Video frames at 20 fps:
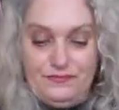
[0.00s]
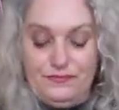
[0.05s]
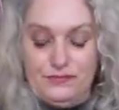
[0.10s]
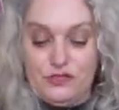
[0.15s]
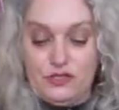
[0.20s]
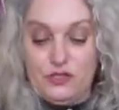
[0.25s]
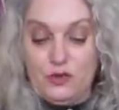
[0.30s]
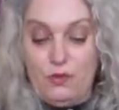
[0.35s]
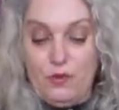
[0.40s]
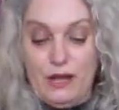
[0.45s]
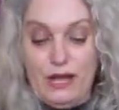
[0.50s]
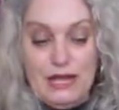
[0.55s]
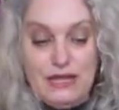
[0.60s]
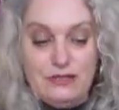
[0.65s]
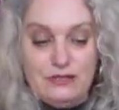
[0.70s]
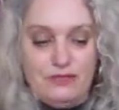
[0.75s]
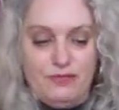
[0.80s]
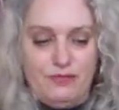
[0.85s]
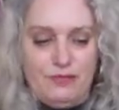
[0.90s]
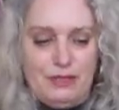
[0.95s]
So
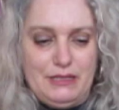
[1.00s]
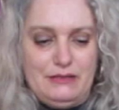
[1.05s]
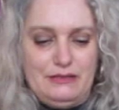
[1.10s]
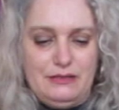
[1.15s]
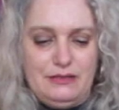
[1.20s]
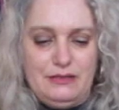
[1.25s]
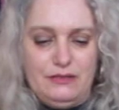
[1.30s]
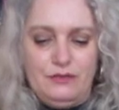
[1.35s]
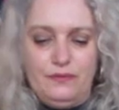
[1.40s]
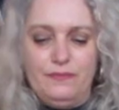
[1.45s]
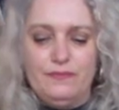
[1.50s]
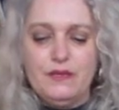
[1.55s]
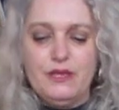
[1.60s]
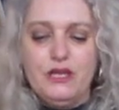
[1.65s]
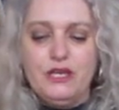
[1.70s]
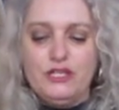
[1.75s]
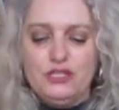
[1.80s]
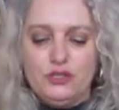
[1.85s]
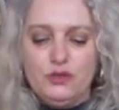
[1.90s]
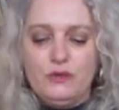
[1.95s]
Eight of Pentacle.
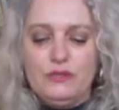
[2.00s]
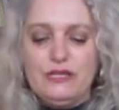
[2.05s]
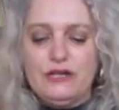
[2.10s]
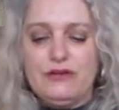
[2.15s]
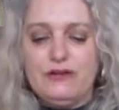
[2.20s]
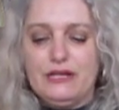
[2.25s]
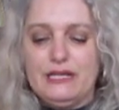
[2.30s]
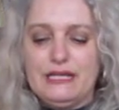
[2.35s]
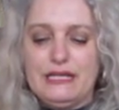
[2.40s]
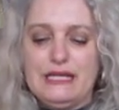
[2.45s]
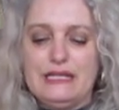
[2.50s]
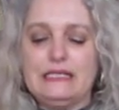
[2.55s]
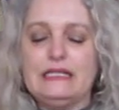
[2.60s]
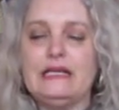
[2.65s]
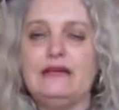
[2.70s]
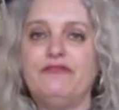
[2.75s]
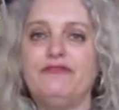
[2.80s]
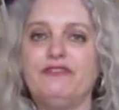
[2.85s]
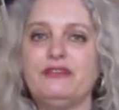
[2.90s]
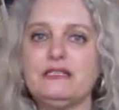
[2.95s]
So there again,
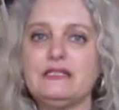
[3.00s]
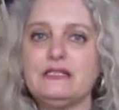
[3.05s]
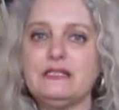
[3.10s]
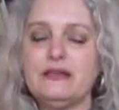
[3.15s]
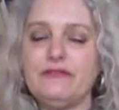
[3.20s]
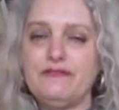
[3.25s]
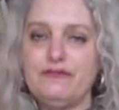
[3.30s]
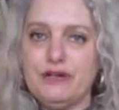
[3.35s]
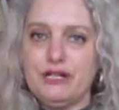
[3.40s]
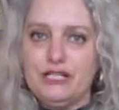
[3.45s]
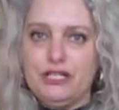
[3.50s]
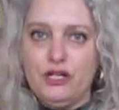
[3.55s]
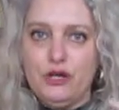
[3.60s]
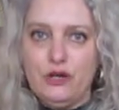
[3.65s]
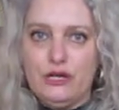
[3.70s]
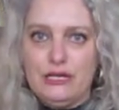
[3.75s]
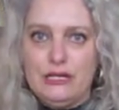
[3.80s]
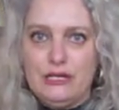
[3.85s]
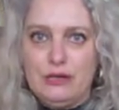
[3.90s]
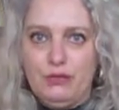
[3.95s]
if it's if we're
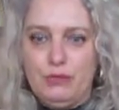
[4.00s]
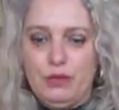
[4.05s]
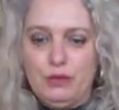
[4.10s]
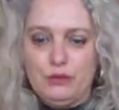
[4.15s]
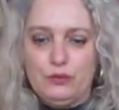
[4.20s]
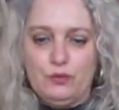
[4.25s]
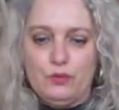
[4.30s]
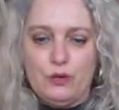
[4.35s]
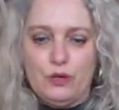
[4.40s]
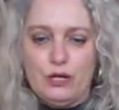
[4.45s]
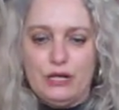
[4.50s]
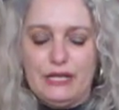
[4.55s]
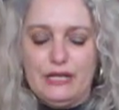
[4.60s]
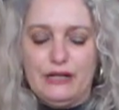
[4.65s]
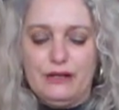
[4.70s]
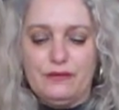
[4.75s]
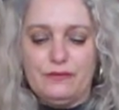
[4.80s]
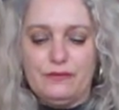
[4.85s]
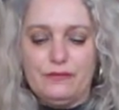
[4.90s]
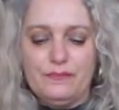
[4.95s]
talking about work
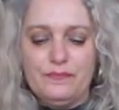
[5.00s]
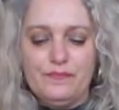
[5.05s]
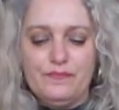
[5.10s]
here,